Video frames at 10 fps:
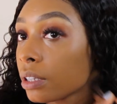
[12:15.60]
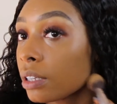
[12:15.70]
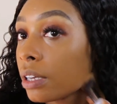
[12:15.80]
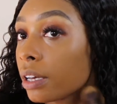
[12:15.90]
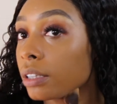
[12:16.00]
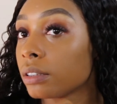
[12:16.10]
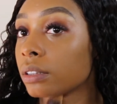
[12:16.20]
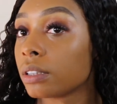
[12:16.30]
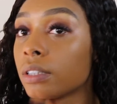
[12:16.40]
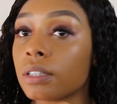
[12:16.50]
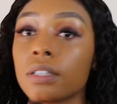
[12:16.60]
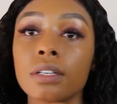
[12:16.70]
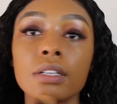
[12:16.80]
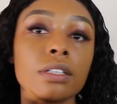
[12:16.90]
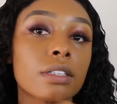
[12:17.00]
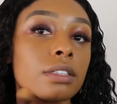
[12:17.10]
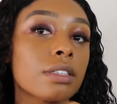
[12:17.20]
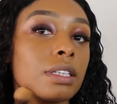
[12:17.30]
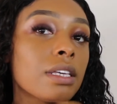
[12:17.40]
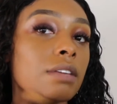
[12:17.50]
Yeah.
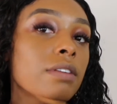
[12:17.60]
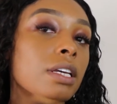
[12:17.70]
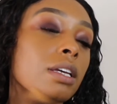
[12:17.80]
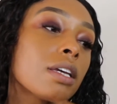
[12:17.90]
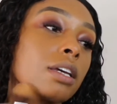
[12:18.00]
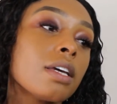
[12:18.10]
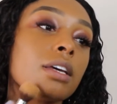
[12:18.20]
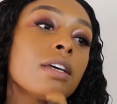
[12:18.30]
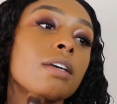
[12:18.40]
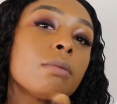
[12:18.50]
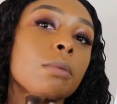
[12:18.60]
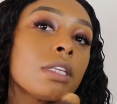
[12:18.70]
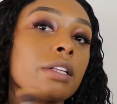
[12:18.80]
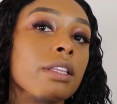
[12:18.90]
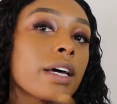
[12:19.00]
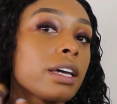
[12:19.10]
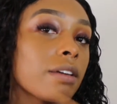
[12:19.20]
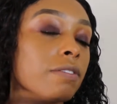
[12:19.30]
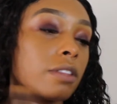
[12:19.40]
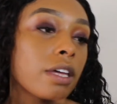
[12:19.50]
It's giving me the
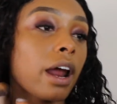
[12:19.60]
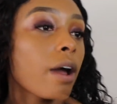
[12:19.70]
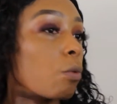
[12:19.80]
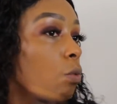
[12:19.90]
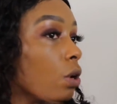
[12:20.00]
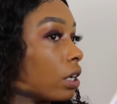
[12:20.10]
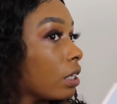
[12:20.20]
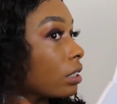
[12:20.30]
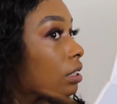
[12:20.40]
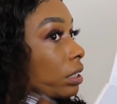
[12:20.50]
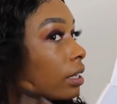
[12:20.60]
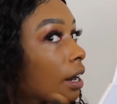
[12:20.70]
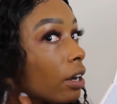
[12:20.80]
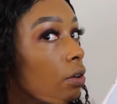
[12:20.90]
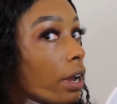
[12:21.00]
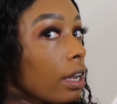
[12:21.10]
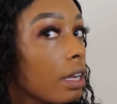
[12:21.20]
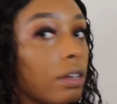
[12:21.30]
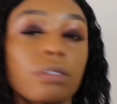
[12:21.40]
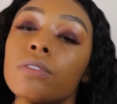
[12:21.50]
life that I want, that I
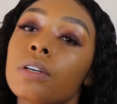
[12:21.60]
crave.